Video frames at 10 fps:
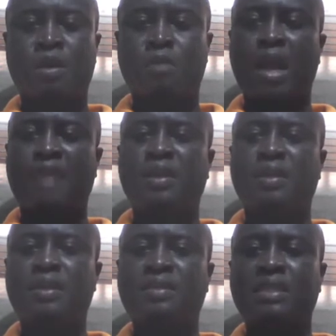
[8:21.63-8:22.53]
But I
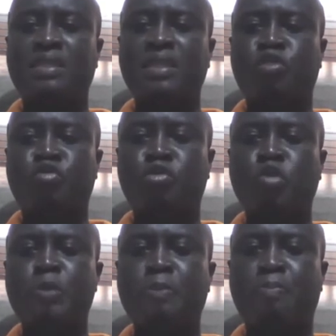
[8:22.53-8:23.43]
think the CTA should
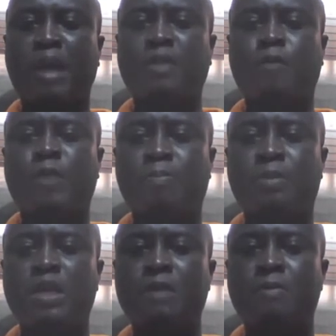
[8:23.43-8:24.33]
also be part of the
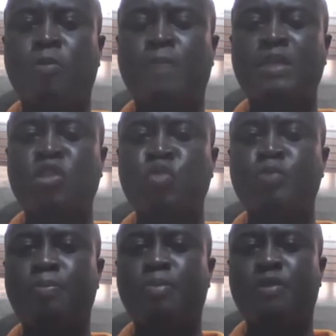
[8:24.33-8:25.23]
email, but it should
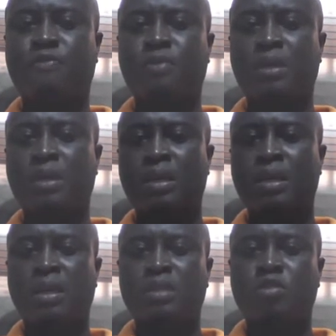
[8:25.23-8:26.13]
be brief.
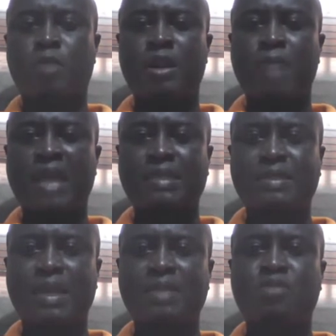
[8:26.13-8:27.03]
Somebody might
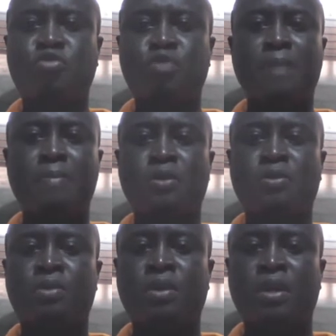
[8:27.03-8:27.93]
just glance through a
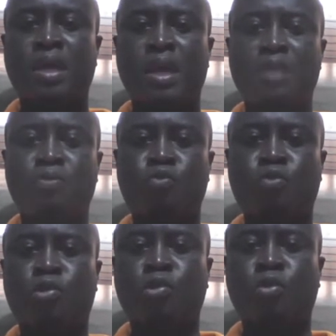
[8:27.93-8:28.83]
mail and
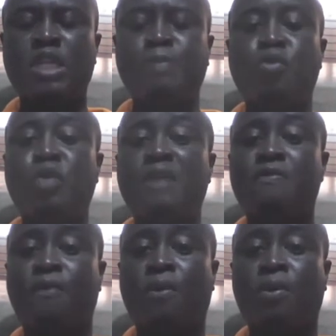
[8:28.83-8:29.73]
will only be
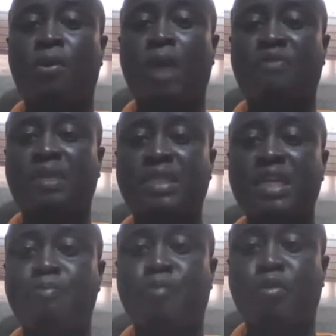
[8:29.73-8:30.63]
looking for, after
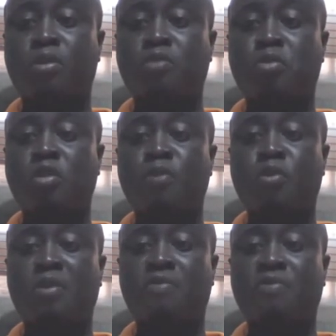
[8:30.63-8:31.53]
seeing products, will only be
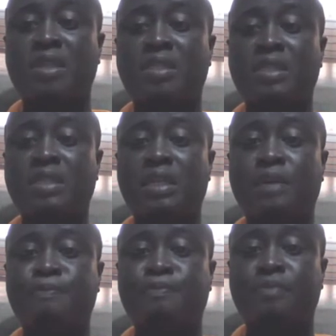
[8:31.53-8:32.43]
looking for the
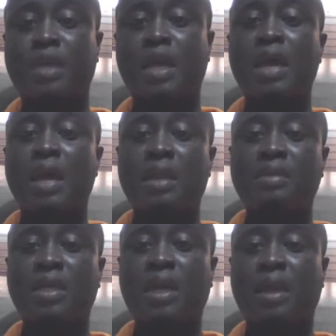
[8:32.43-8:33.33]
CTA and
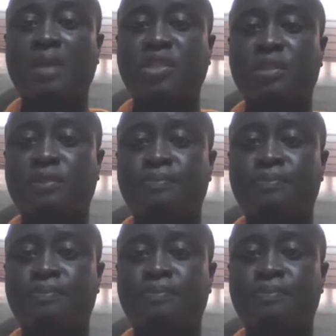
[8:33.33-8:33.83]
then take an action.